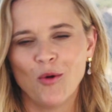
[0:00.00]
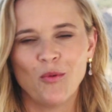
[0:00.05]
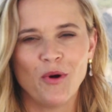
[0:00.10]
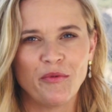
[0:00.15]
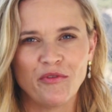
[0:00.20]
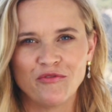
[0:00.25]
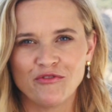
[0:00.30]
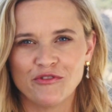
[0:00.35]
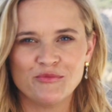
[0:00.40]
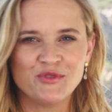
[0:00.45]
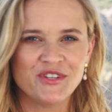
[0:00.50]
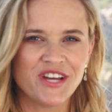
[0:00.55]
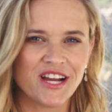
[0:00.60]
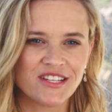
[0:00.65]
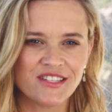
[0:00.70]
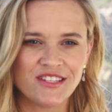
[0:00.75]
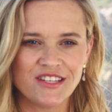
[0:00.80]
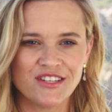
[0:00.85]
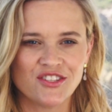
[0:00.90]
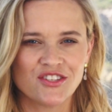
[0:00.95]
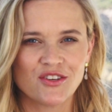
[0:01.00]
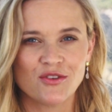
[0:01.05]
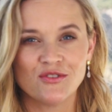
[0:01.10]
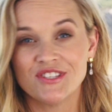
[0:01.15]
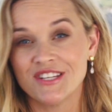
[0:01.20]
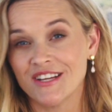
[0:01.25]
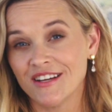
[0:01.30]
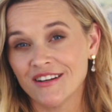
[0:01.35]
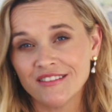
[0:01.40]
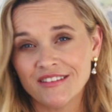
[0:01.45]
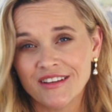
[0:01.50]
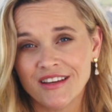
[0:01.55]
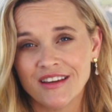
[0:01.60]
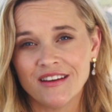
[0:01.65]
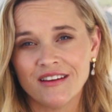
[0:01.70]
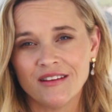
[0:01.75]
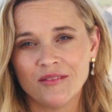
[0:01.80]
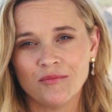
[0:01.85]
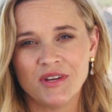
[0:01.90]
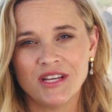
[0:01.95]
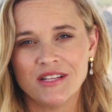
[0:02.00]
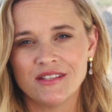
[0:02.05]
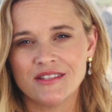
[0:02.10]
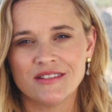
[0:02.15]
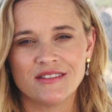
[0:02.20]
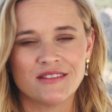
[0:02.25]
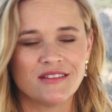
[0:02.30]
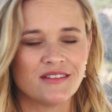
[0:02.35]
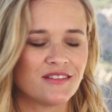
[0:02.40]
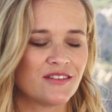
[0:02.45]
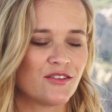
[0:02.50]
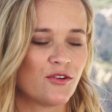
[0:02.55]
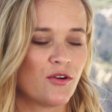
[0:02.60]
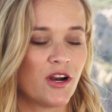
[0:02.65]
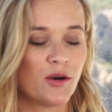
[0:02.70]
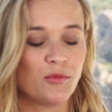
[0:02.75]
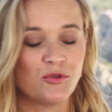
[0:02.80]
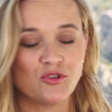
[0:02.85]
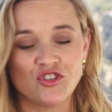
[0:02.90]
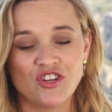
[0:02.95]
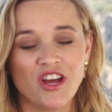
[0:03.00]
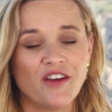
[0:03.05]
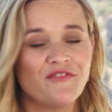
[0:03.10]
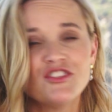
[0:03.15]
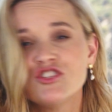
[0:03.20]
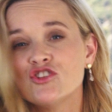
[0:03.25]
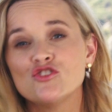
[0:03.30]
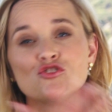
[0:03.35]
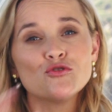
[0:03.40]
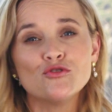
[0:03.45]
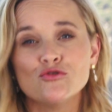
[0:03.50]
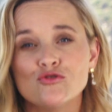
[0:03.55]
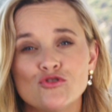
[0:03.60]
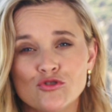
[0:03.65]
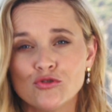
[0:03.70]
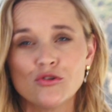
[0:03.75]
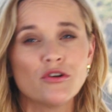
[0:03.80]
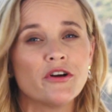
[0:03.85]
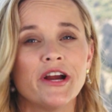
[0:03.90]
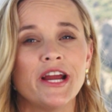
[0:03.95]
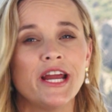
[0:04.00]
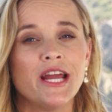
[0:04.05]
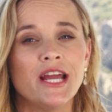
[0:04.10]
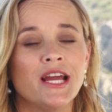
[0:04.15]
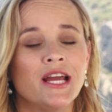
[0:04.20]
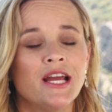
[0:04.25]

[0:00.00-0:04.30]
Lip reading: woman from Texas goes to Italy and meets this incredible chef. It's a true story.